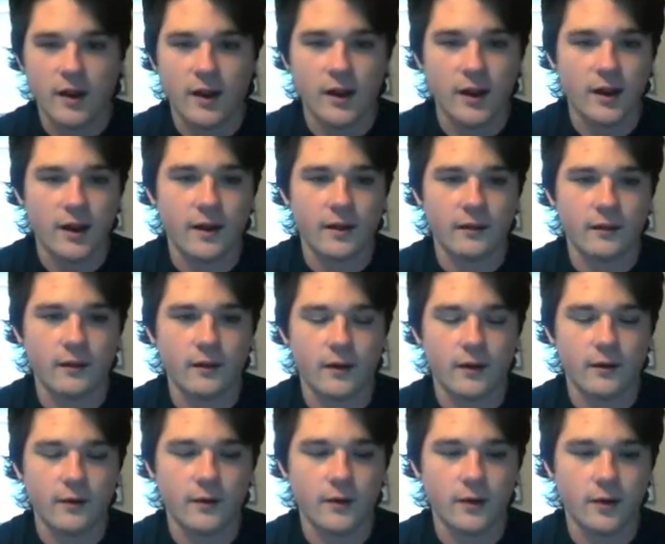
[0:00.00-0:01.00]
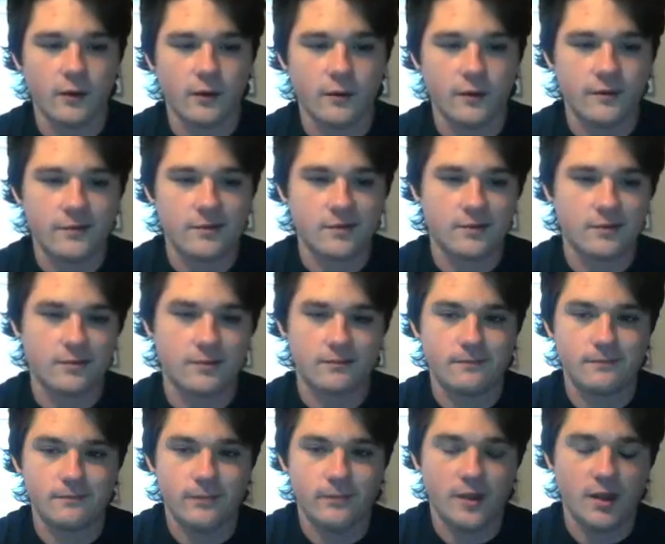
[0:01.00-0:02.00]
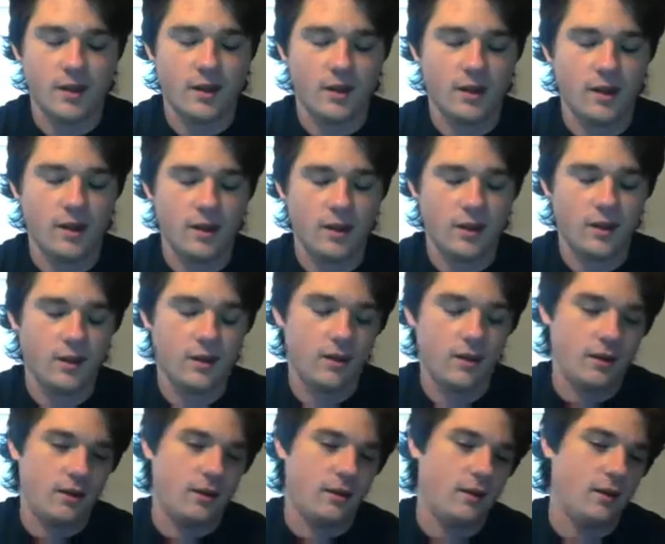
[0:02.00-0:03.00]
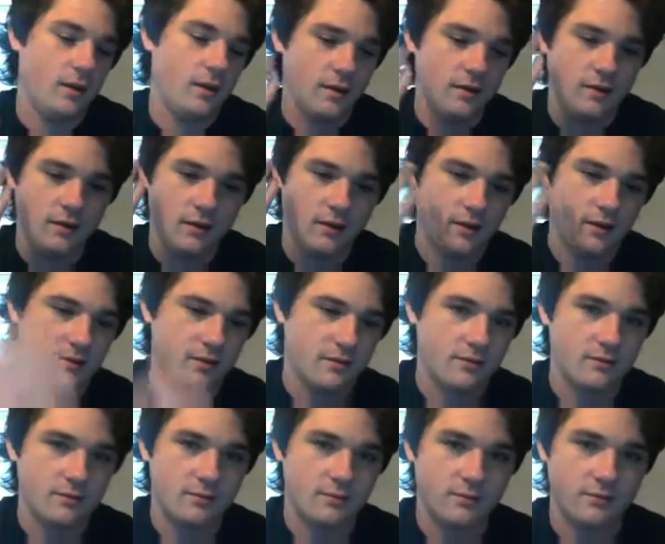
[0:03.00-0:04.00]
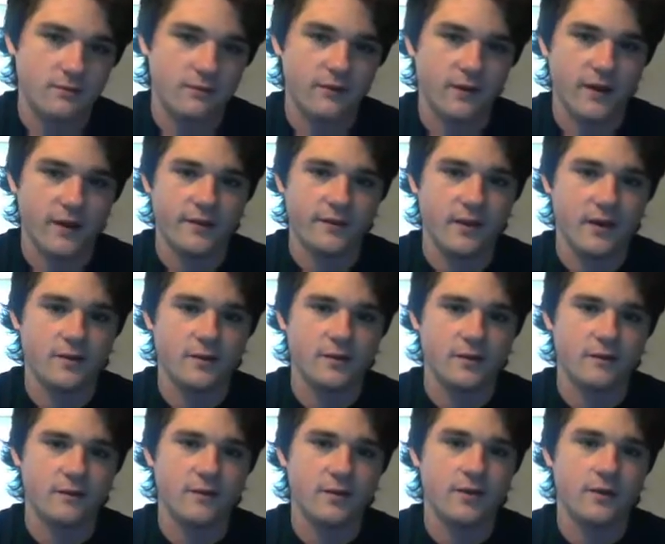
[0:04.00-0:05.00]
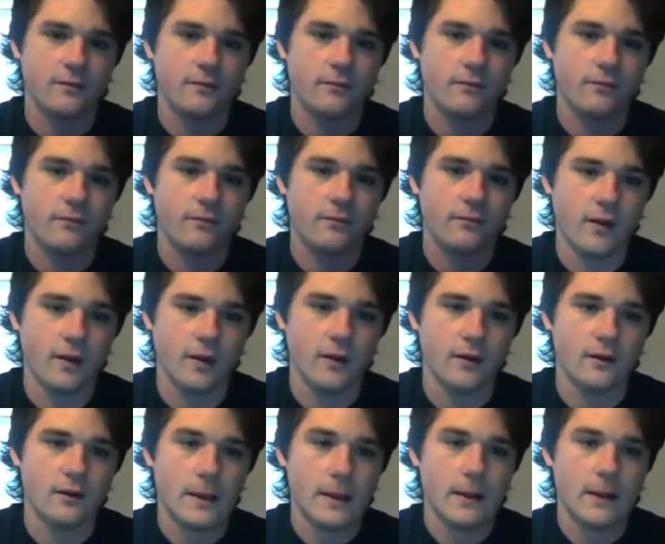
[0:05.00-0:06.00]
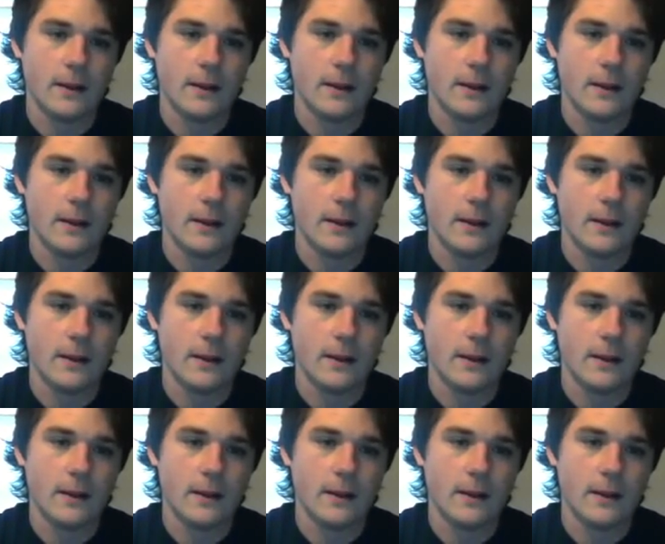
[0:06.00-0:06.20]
And, you know, it's Father Time's undefeated. And,